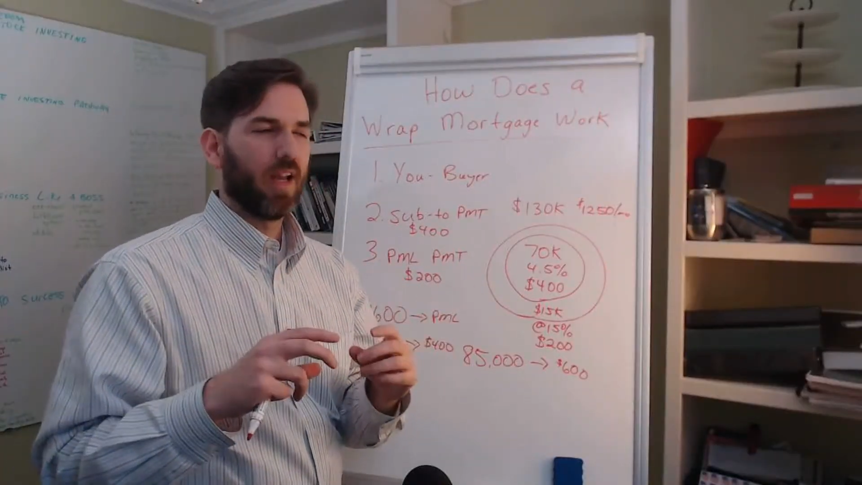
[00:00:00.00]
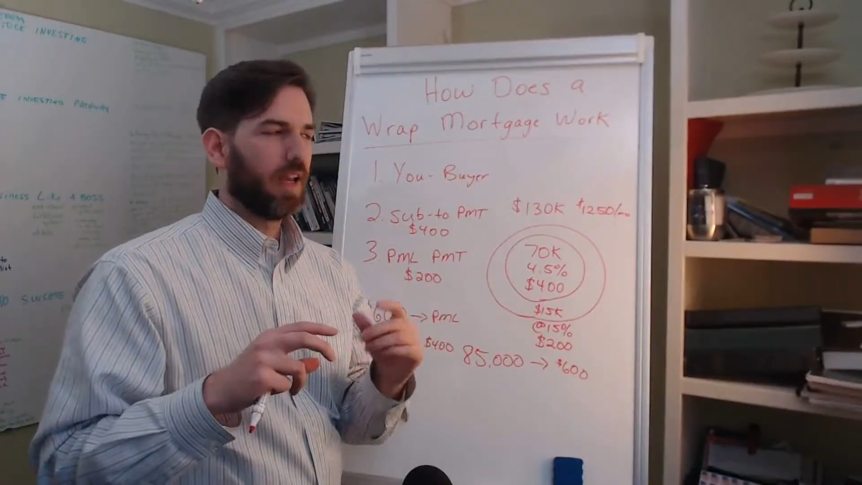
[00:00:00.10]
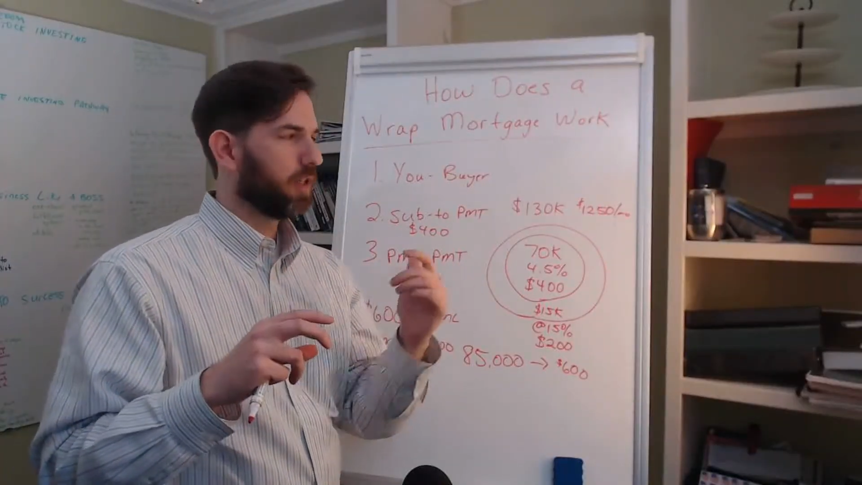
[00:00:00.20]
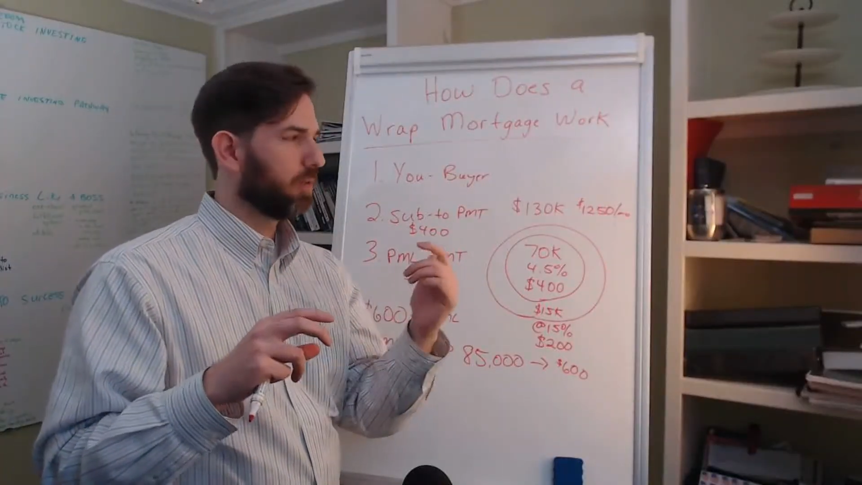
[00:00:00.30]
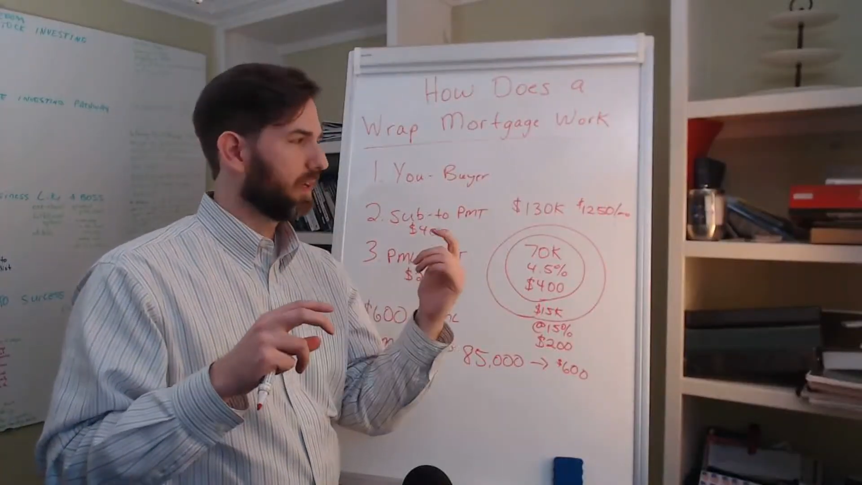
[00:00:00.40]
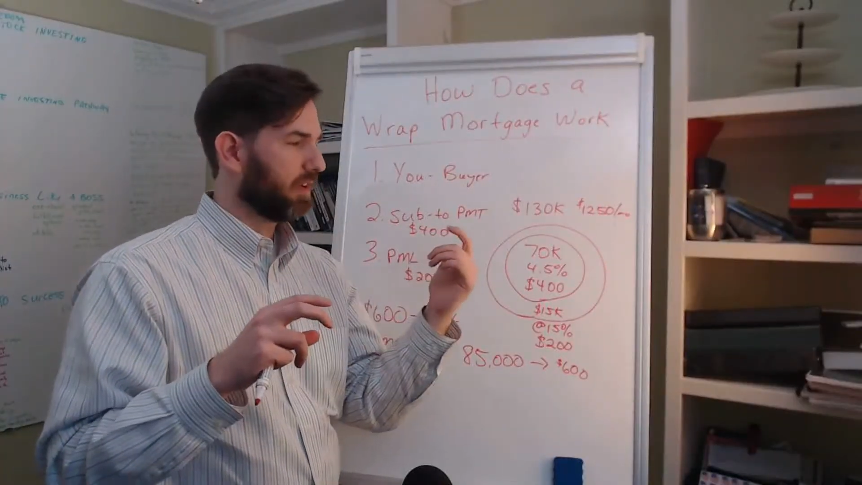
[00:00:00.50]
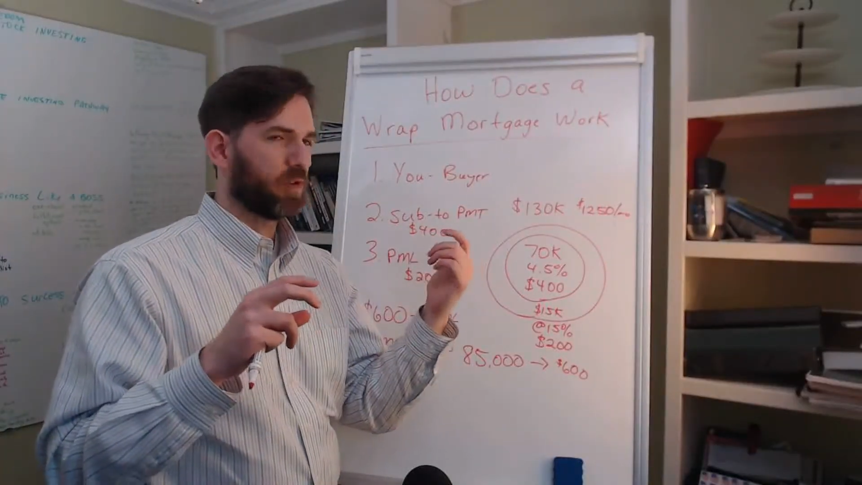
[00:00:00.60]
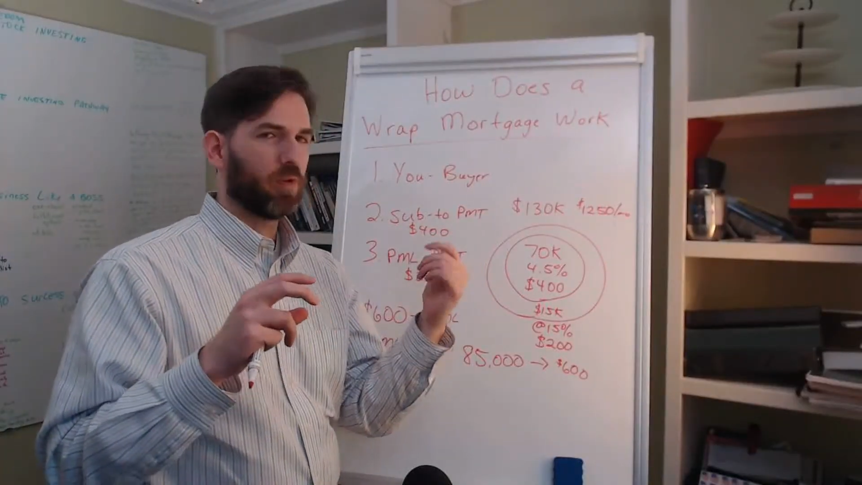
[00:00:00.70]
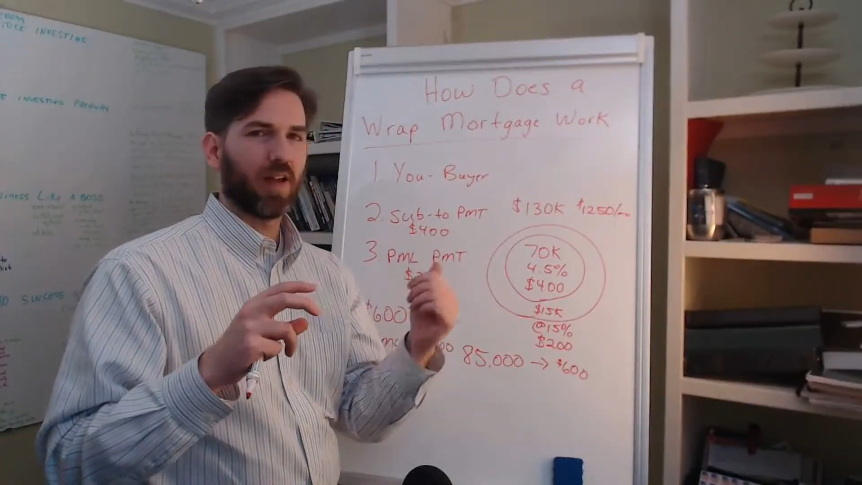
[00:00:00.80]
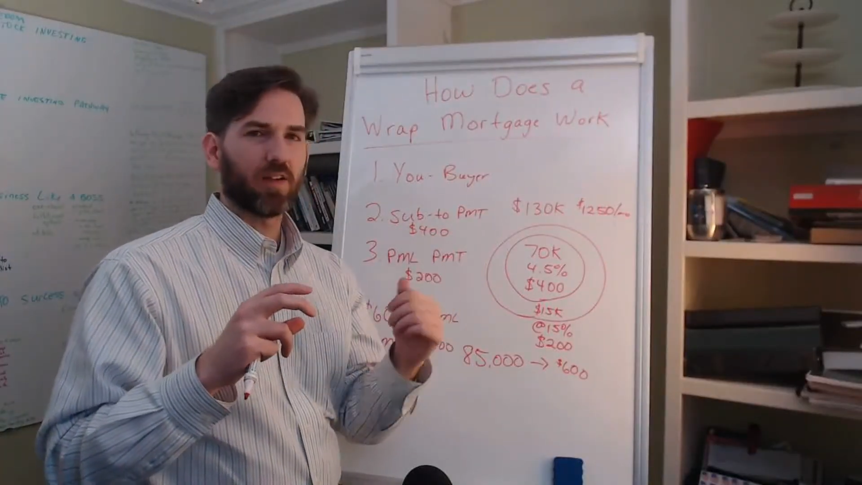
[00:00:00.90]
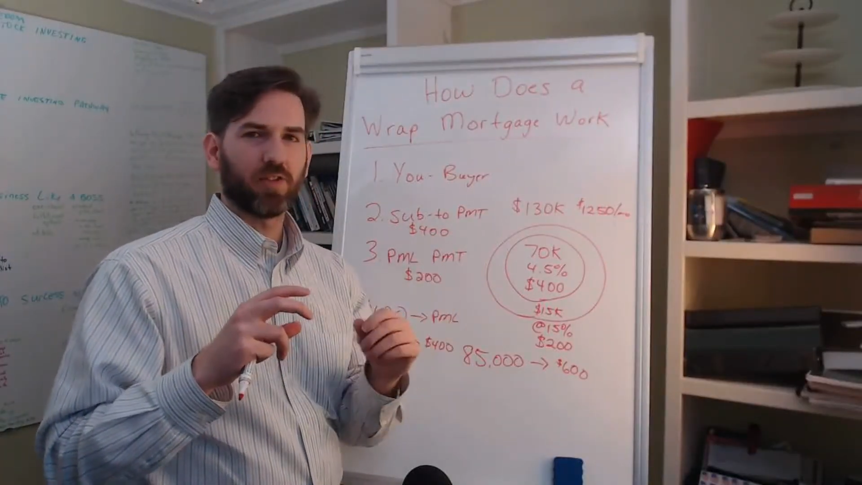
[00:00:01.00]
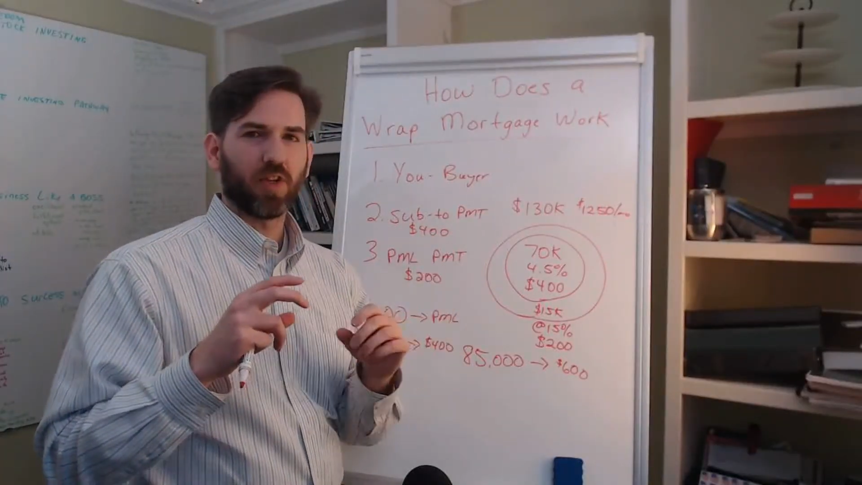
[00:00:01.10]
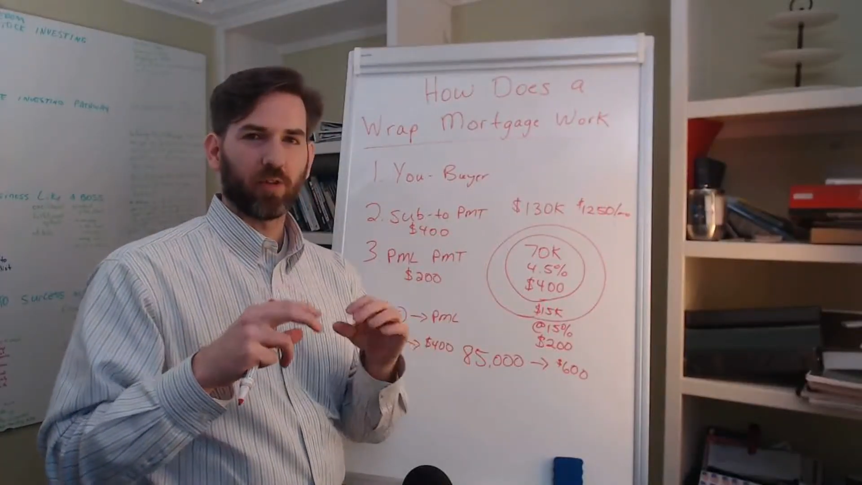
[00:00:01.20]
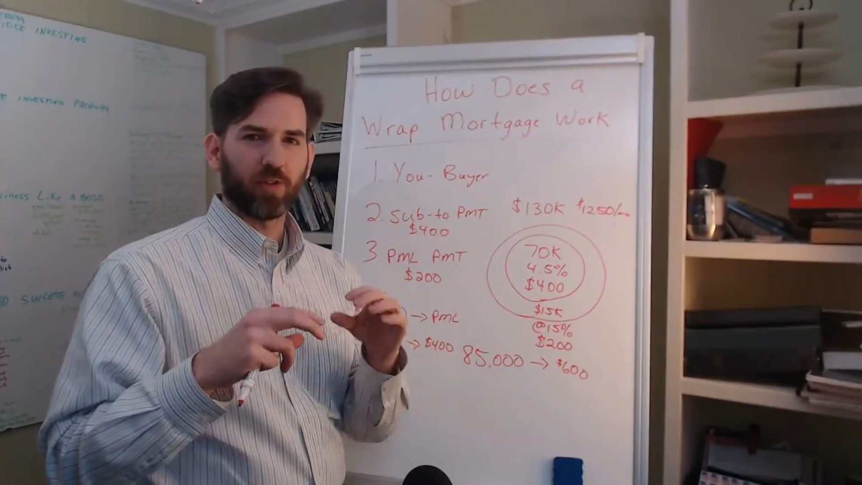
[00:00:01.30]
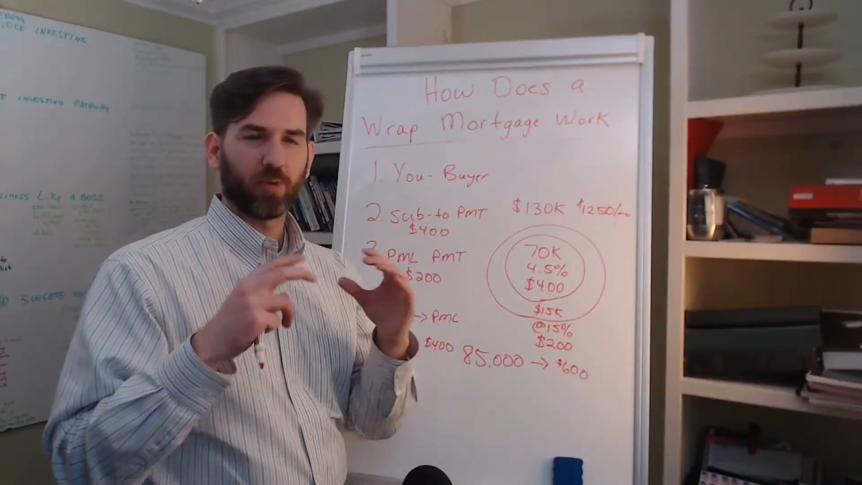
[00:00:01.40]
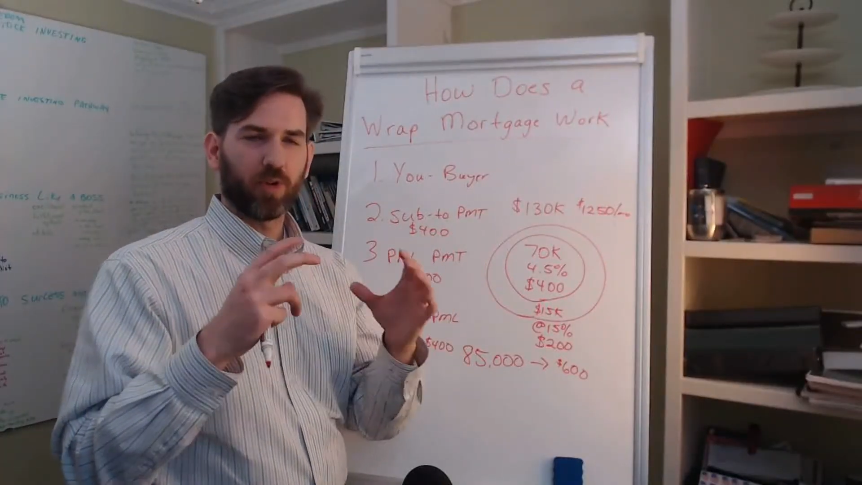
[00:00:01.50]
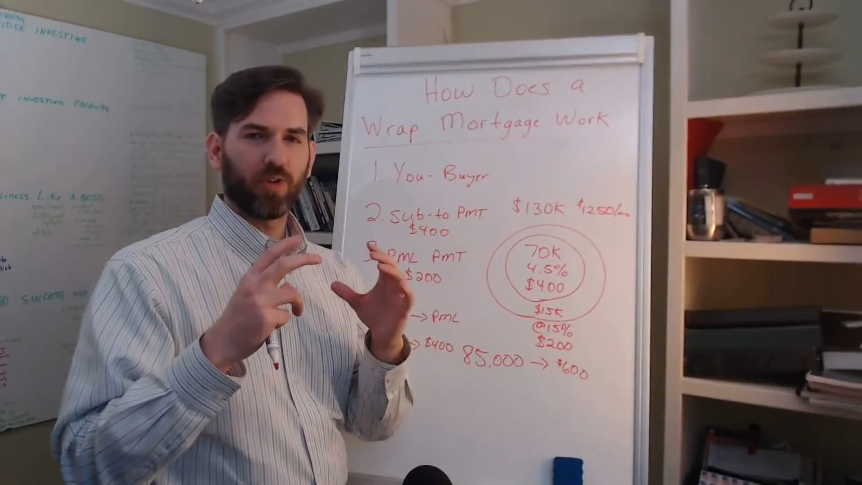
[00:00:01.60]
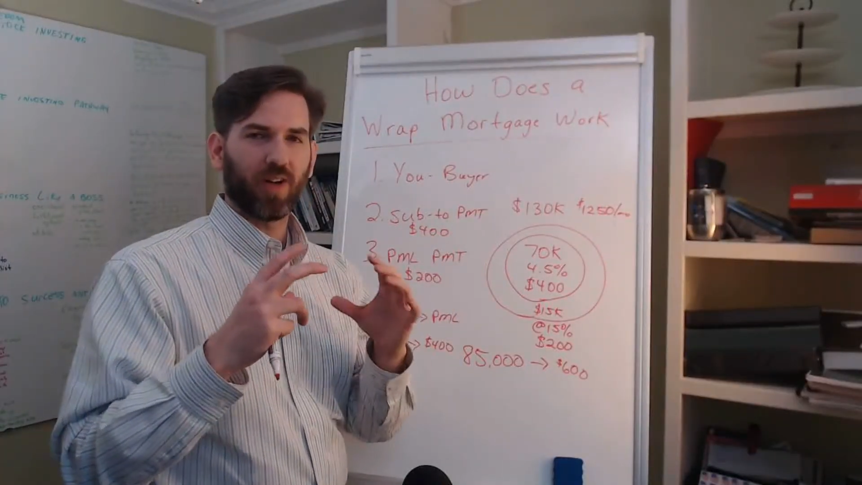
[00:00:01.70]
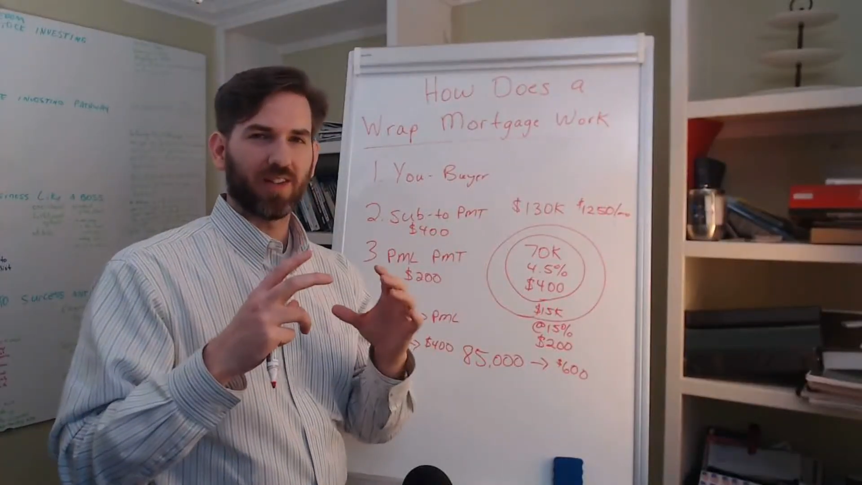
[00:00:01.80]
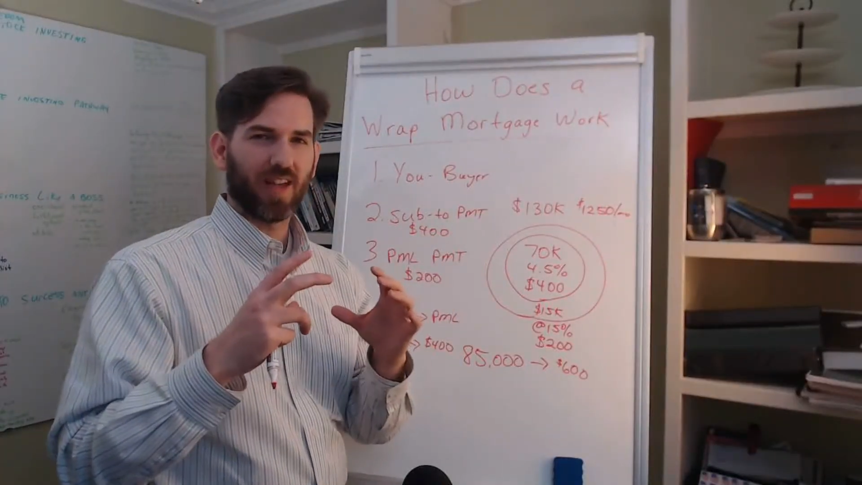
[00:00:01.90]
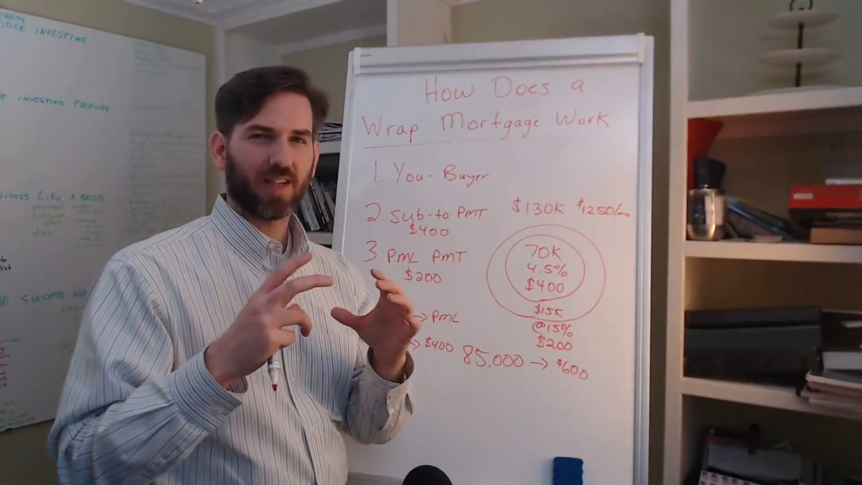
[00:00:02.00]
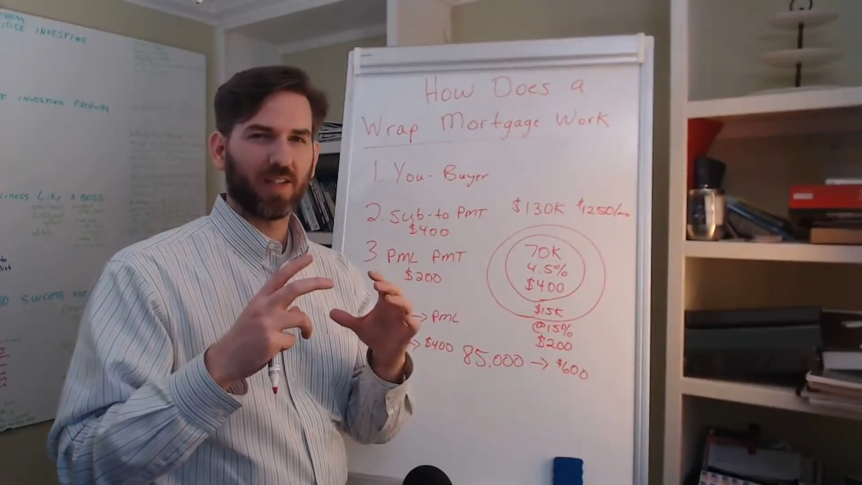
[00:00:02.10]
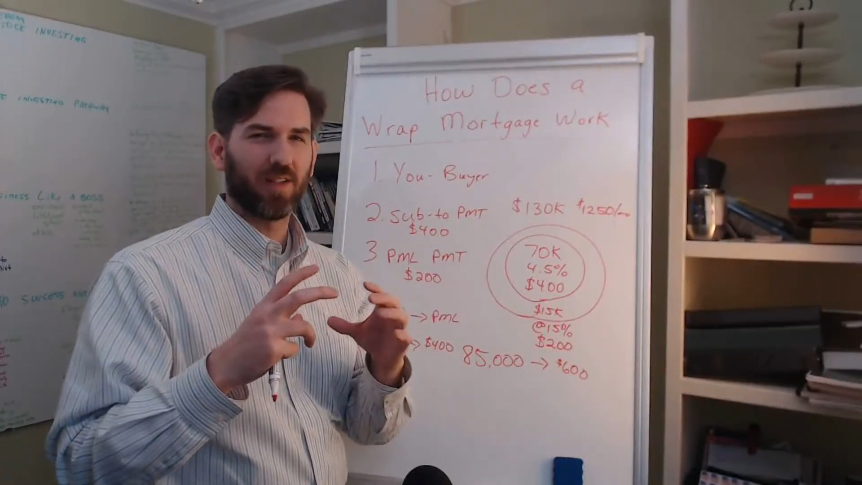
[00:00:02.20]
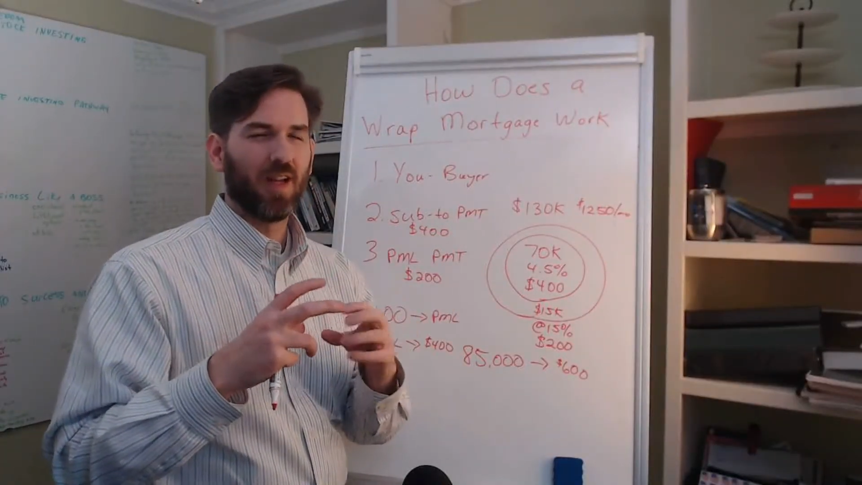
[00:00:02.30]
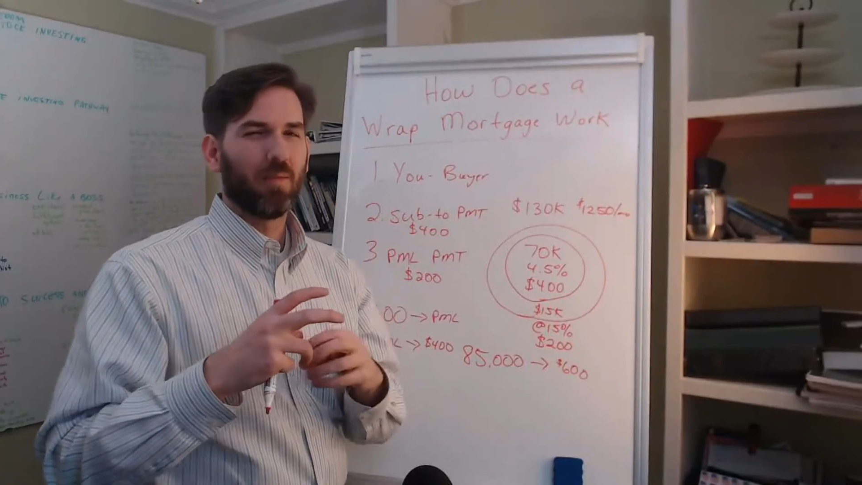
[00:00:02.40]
and you make a few $1,000s per transaction,